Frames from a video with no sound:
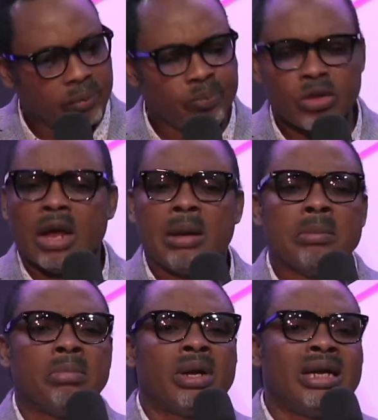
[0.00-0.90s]
Amen.
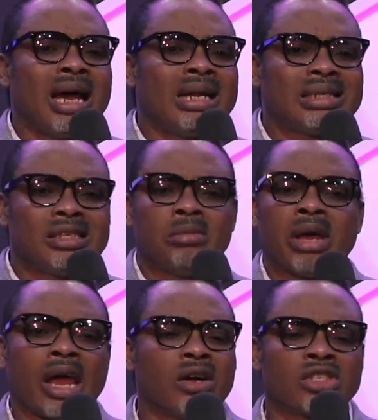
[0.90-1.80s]
But that is not
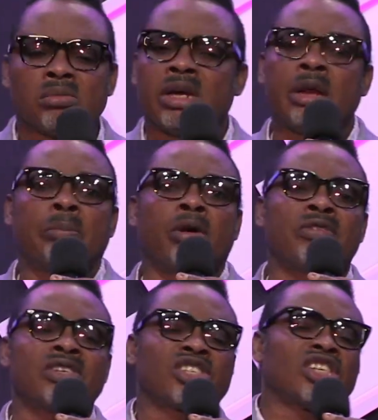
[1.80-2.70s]
because somebody
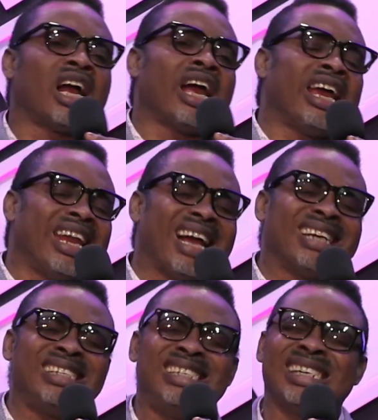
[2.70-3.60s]
prophesied
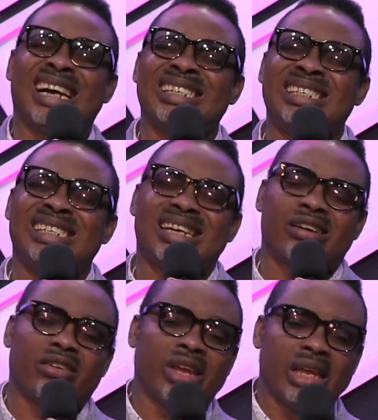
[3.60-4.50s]
and, and
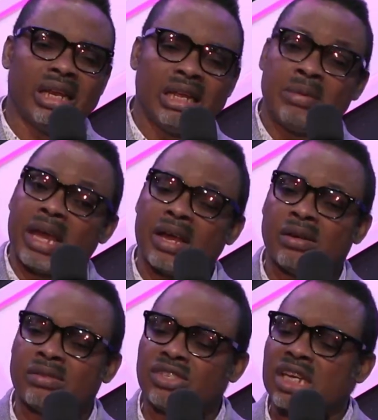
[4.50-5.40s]
decreed. It
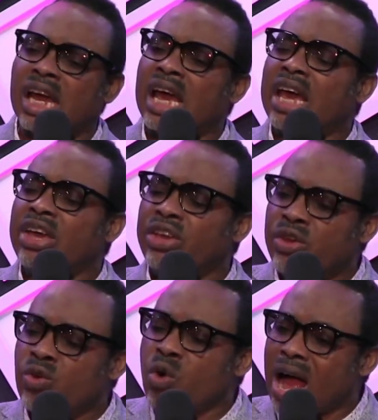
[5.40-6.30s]
because
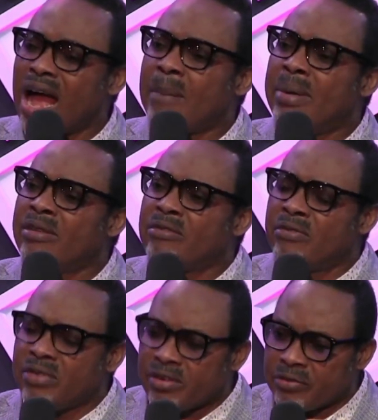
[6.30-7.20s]
you have been
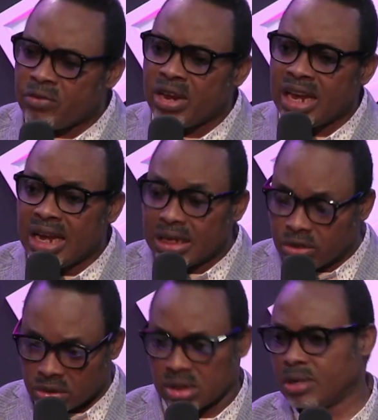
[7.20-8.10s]
faithful in little.